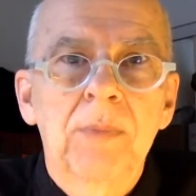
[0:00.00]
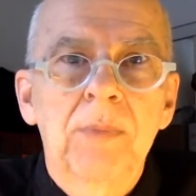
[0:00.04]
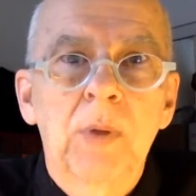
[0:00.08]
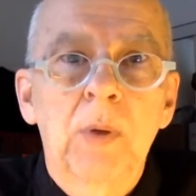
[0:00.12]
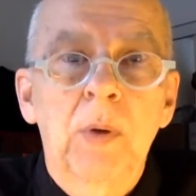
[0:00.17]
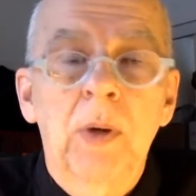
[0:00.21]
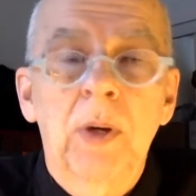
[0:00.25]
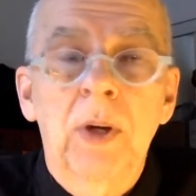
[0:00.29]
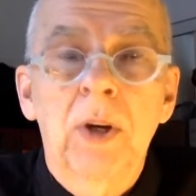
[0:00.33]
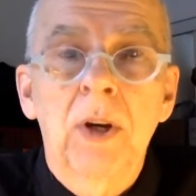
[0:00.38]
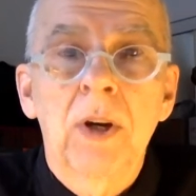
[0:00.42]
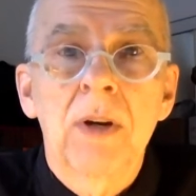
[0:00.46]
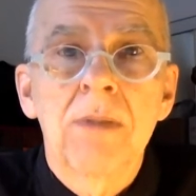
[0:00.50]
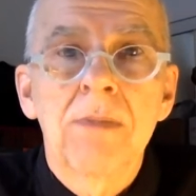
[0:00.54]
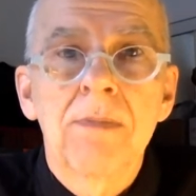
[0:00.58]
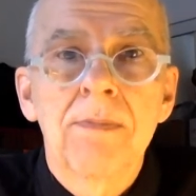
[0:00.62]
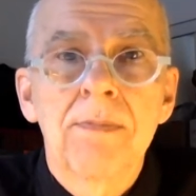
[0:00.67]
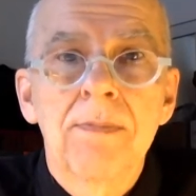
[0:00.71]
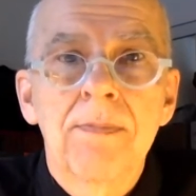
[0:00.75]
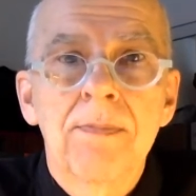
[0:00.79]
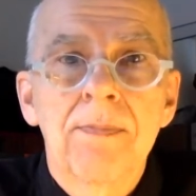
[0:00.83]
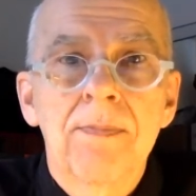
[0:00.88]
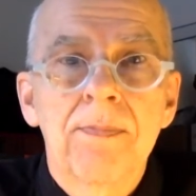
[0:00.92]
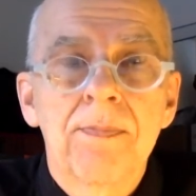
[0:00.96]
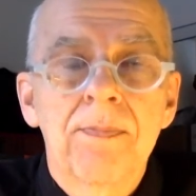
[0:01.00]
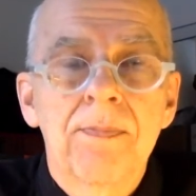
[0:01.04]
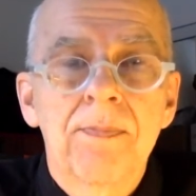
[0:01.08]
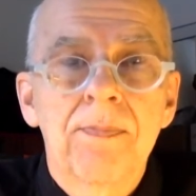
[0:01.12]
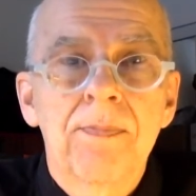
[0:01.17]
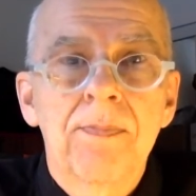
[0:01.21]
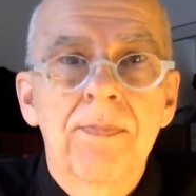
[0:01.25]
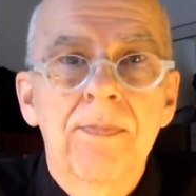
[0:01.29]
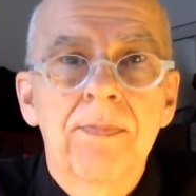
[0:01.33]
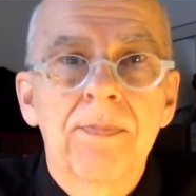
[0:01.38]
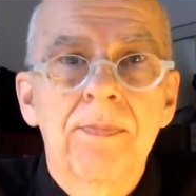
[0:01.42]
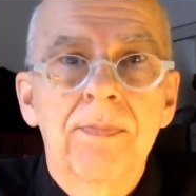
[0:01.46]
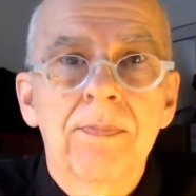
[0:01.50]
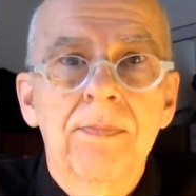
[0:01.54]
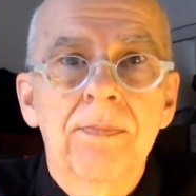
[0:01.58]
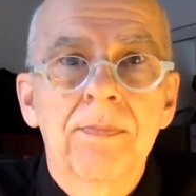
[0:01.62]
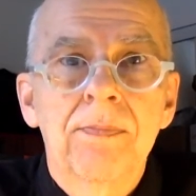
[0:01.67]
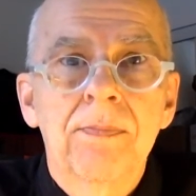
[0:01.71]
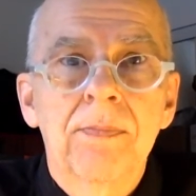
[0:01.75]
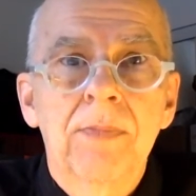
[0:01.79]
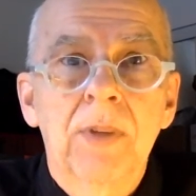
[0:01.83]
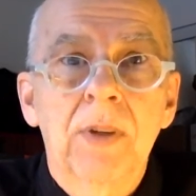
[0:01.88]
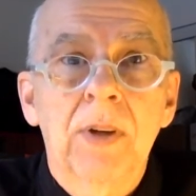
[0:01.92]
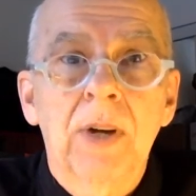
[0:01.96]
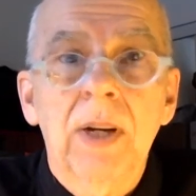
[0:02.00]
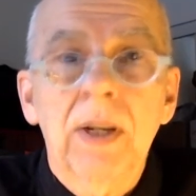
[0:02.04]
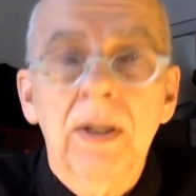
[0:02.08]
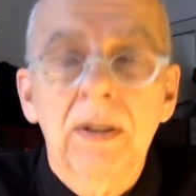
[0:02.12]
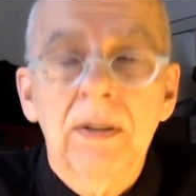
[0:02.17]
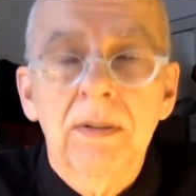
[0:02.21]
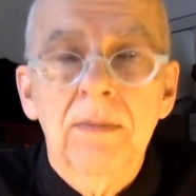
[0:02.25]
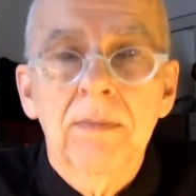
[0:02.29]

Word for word: going on correct?